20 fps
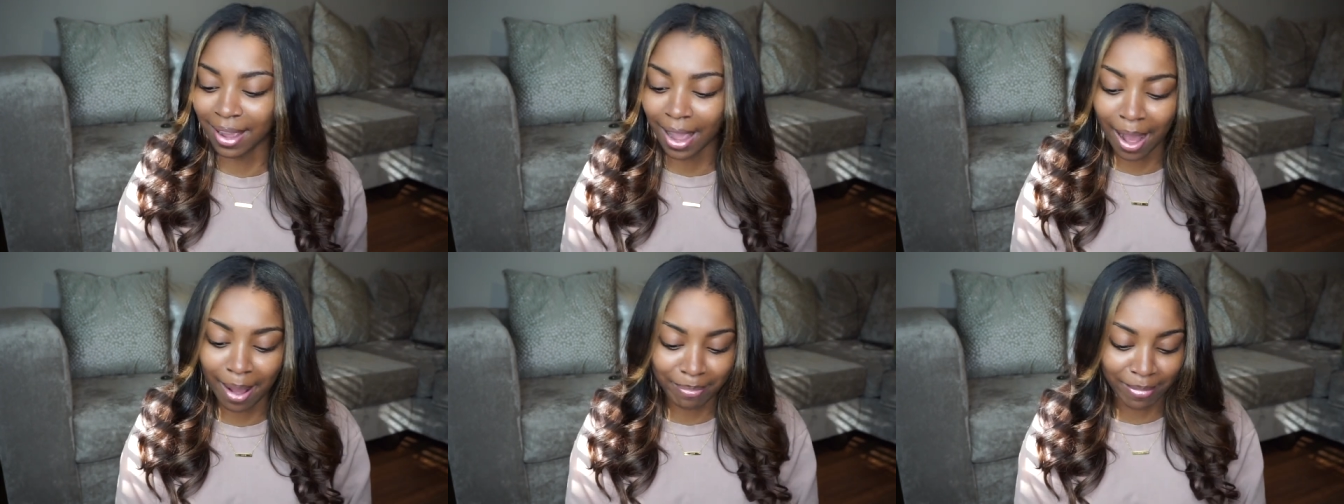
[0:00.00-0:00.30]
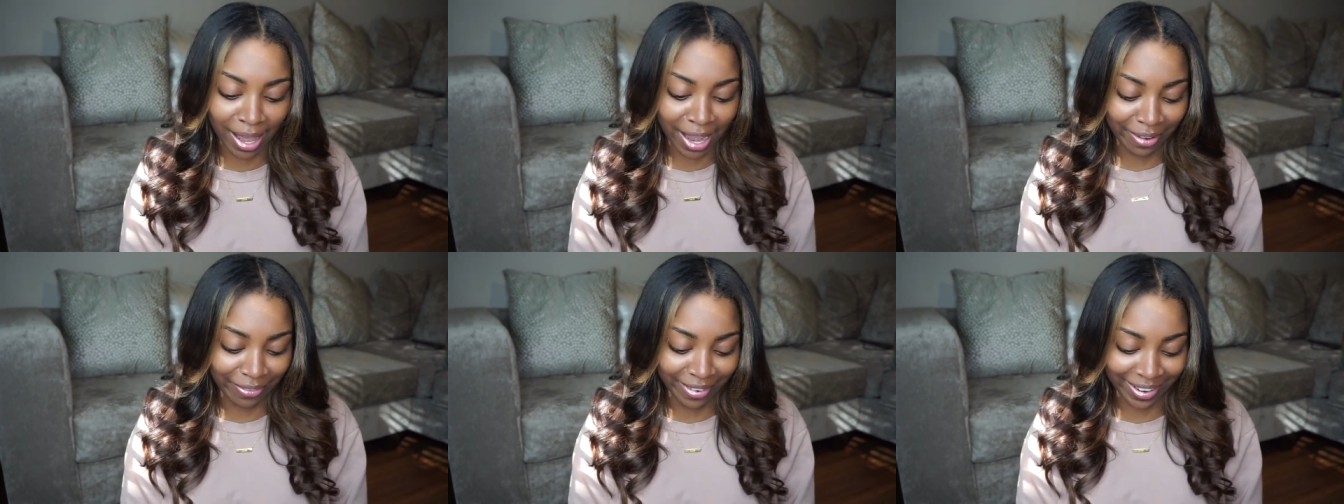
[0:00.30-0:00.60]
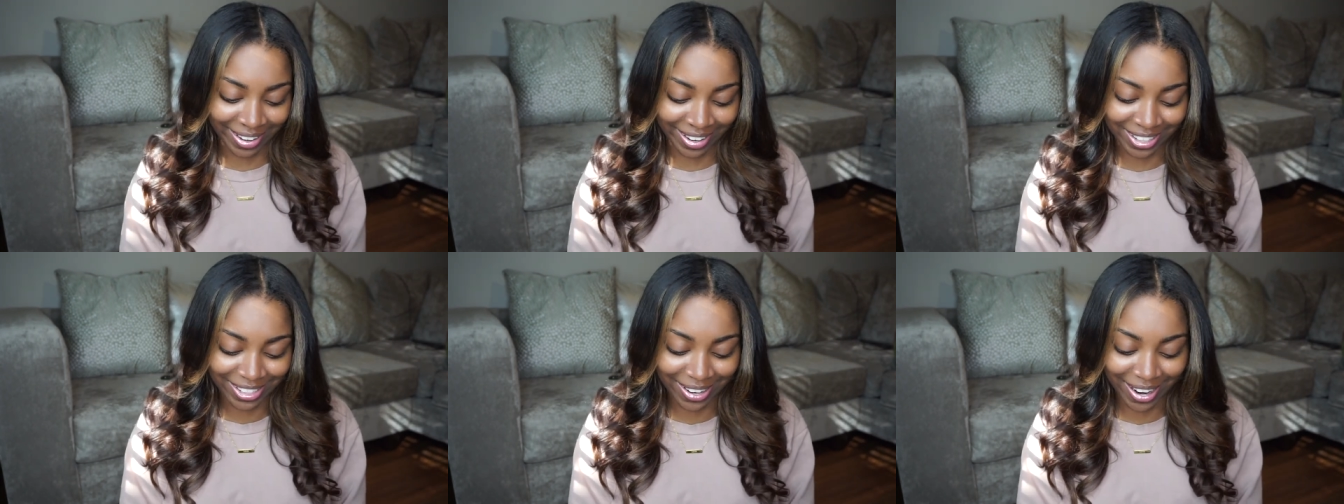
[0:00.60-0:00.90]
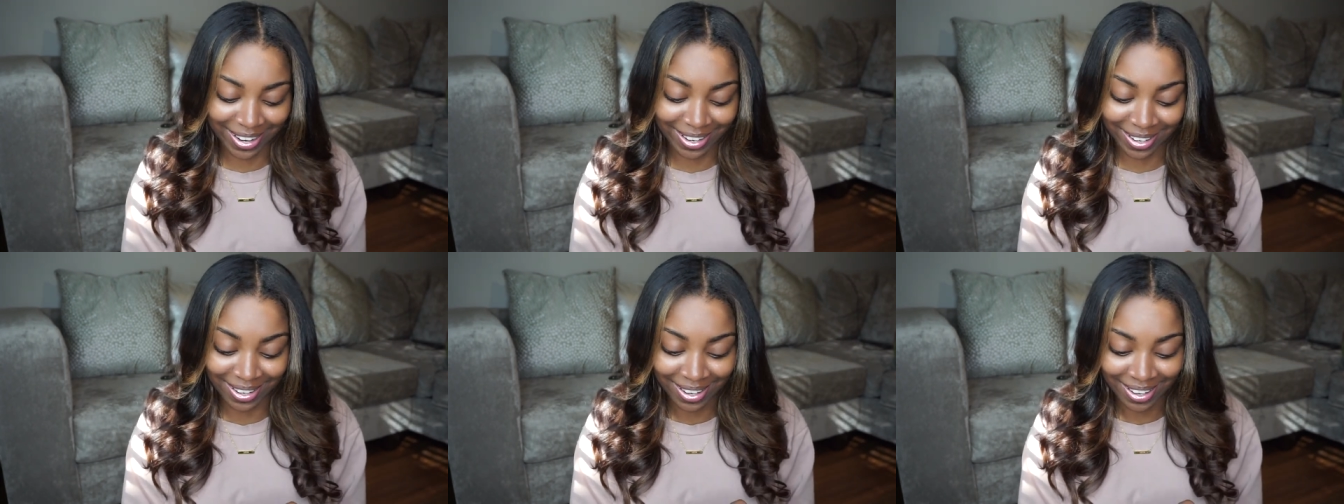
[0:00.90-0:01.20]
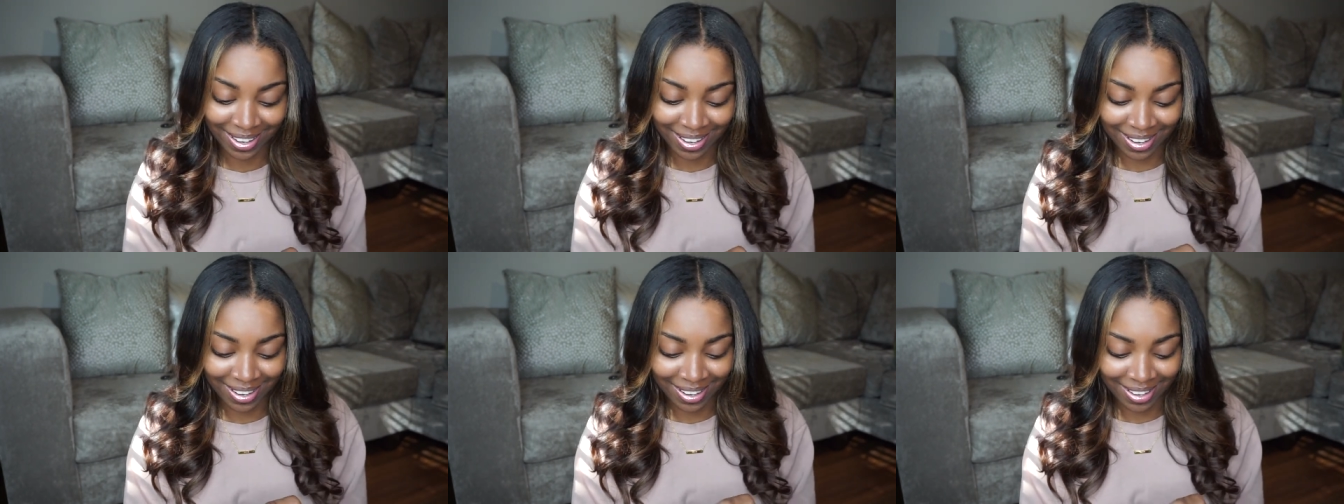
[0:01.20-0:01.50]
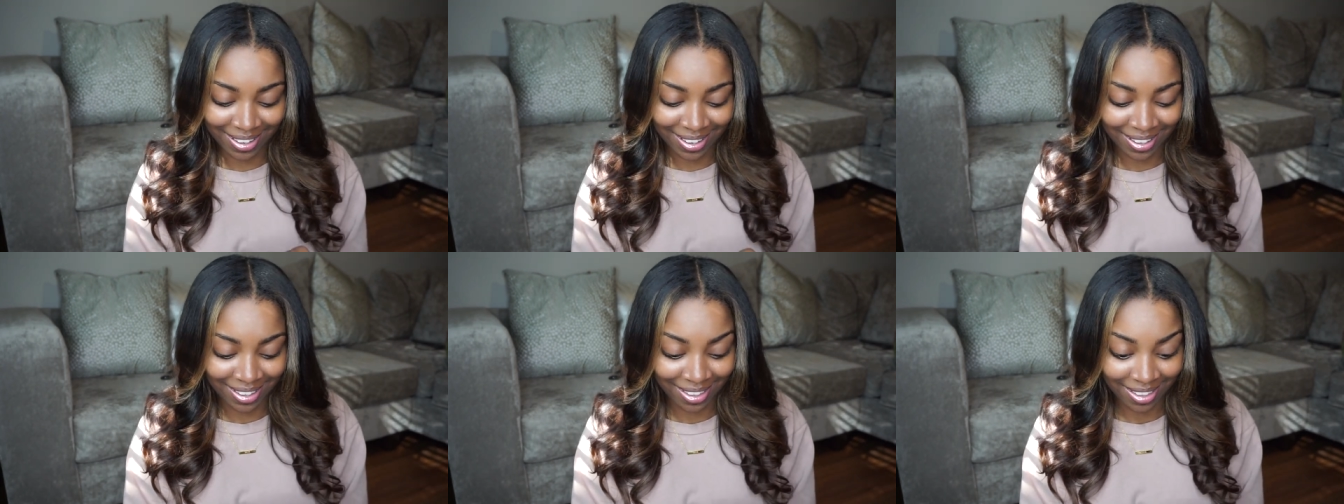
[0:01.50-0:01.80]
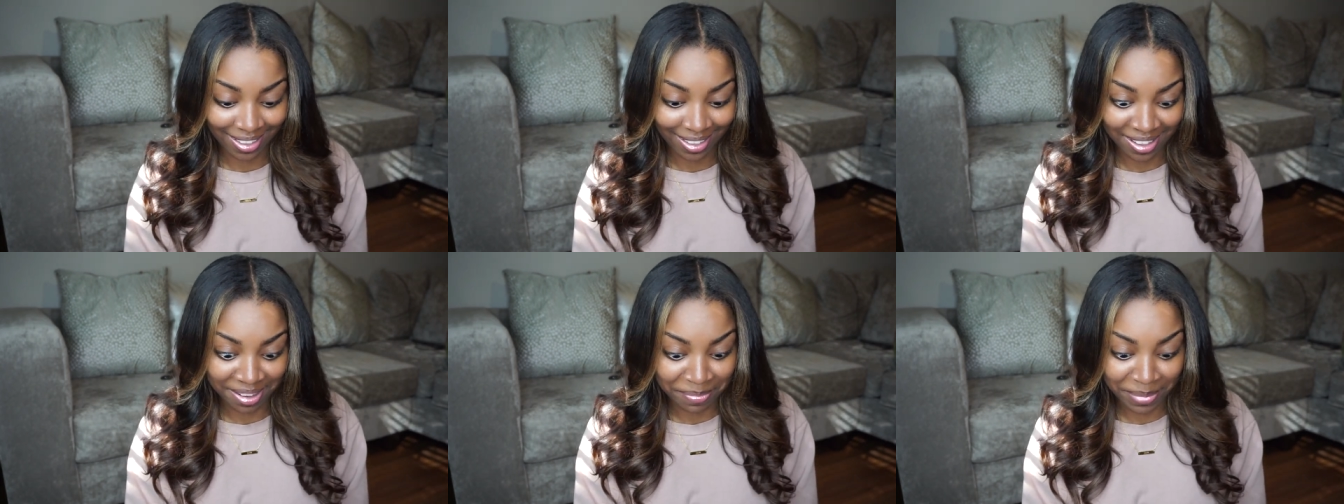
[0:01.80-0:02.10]
I'm not even gonna try to
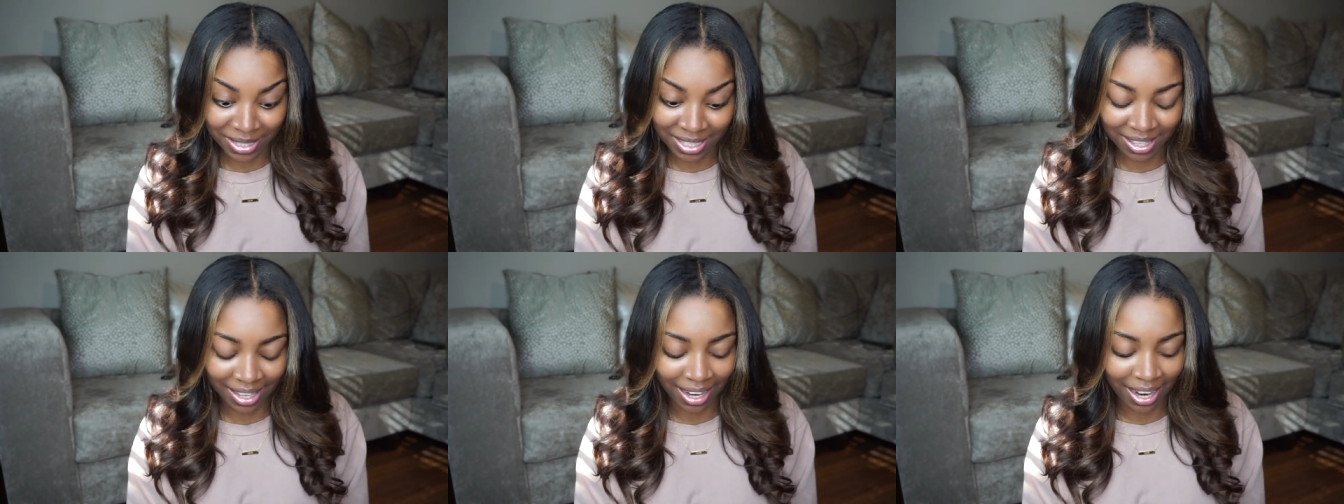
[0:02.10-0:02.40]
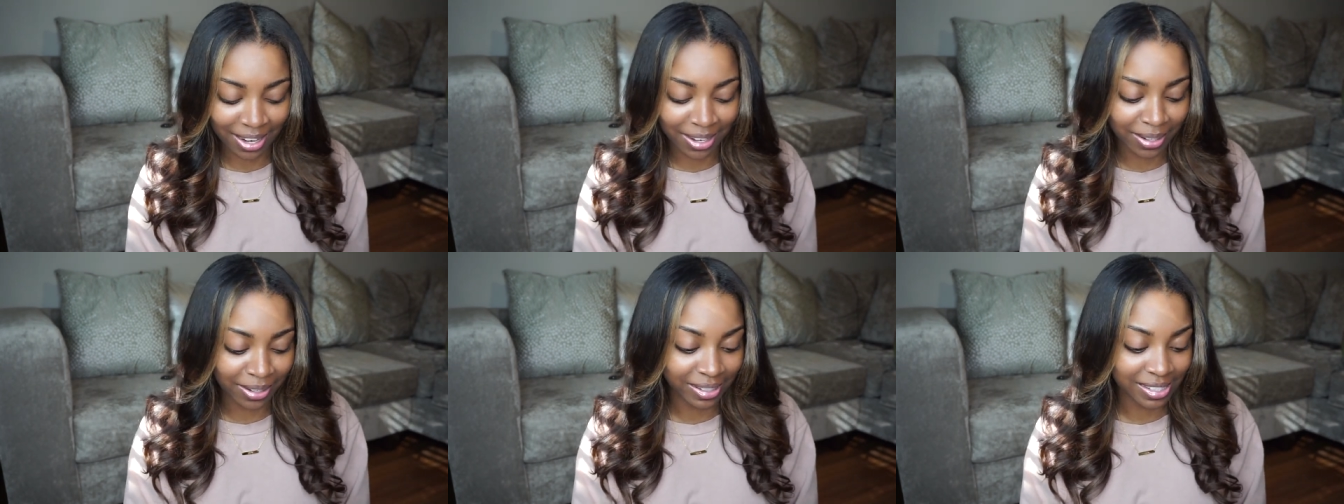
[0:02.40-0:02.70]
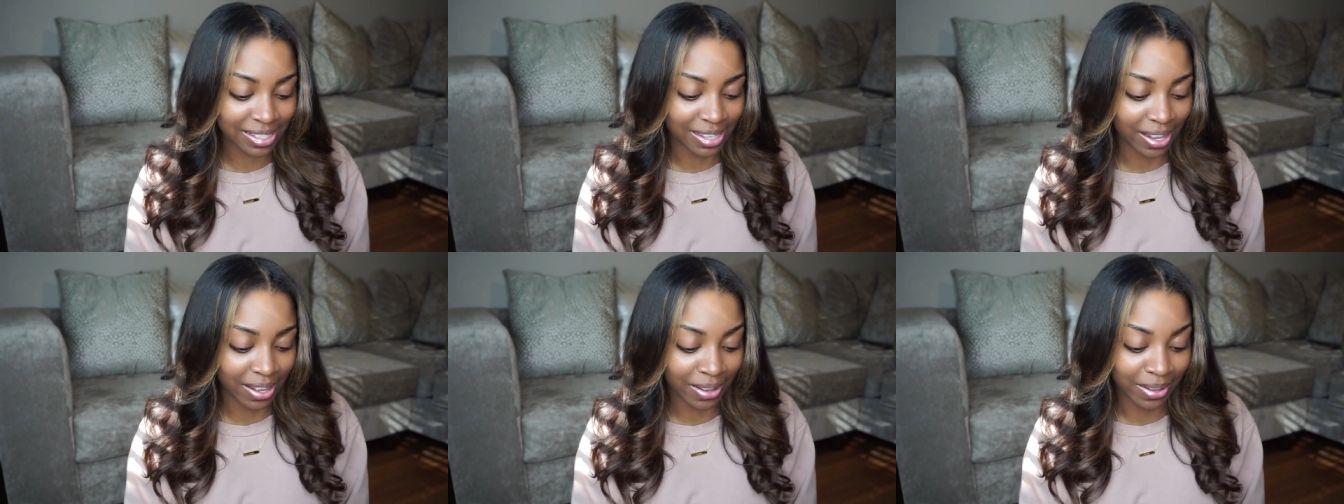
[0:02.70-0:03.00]
pretend like I do, so